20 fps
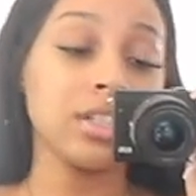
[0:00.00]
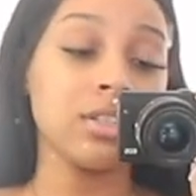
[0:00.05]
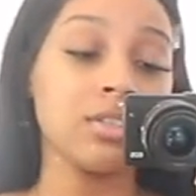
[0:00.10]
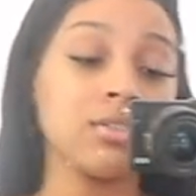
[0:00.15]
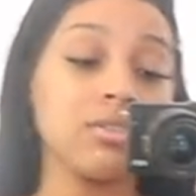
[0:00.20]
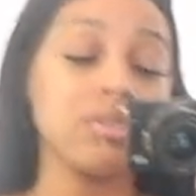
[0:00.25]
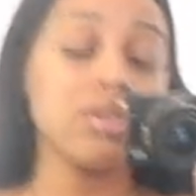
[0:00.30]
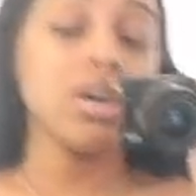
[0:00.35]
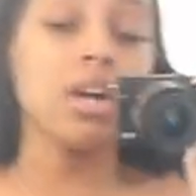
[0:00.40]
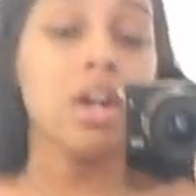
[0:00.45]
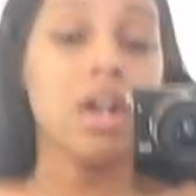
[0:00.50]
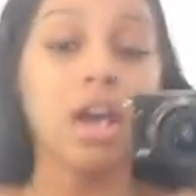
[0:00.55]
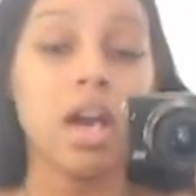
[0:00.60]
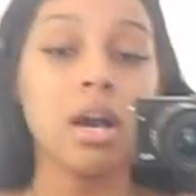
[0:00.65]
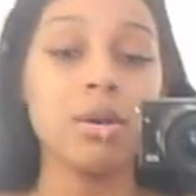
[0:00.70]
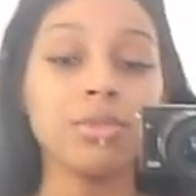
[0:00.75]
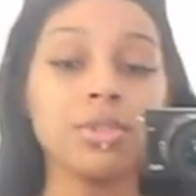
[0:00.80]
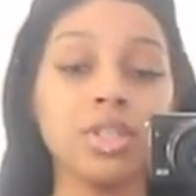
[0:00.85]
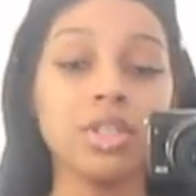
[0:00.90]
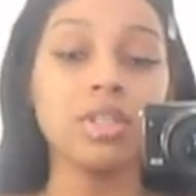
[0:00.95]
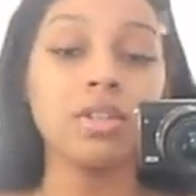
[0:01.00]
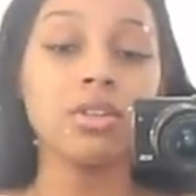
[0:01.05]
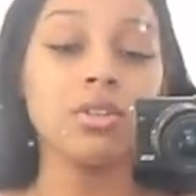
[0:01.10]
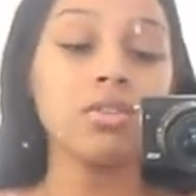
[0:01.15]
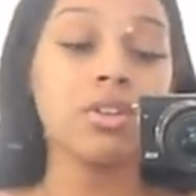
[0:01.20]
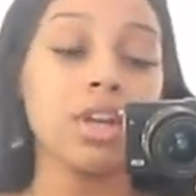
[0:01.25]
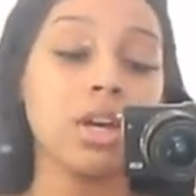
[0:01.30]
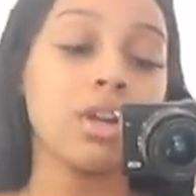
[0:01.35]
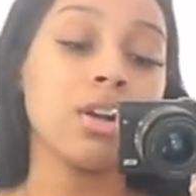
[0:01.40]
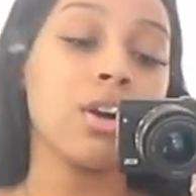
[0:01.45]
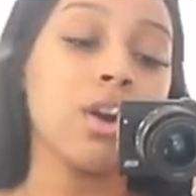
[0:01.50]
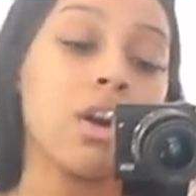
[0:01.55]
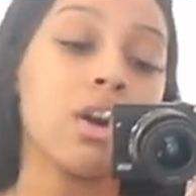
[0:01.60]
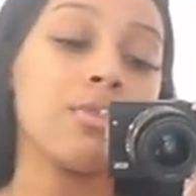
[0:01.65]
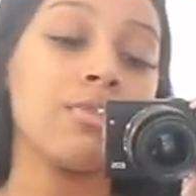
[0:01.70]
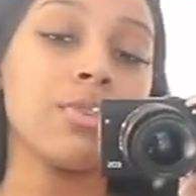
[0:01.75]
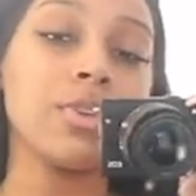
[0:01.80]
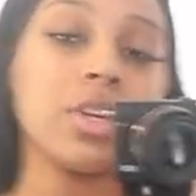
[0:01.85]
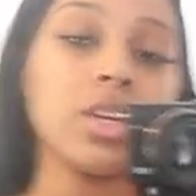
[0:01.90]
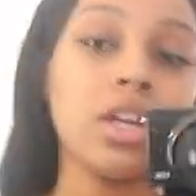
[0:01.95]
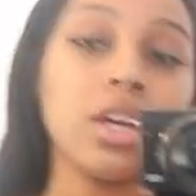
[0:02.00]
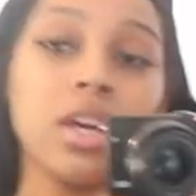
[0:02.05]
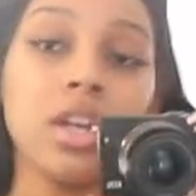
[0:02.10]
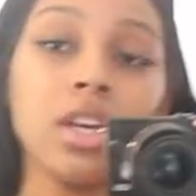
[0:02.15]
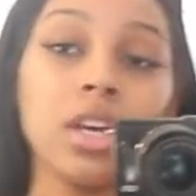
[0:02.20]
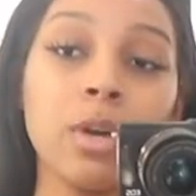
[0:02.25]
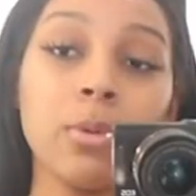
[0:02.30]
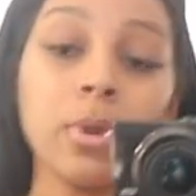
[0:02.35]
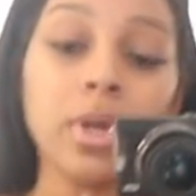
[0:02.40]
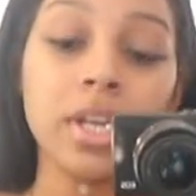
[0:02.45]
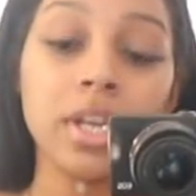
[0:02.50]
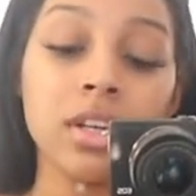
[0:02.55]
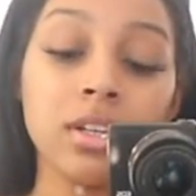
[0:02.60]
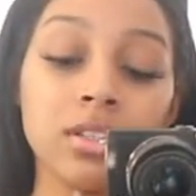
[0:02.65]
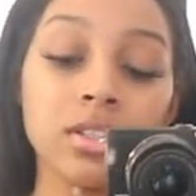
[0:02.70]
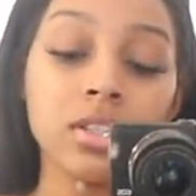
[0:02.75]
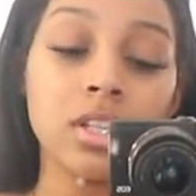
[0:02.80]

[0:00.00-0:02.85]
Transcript: a little, I'm just gonna go get a coffee, get my nails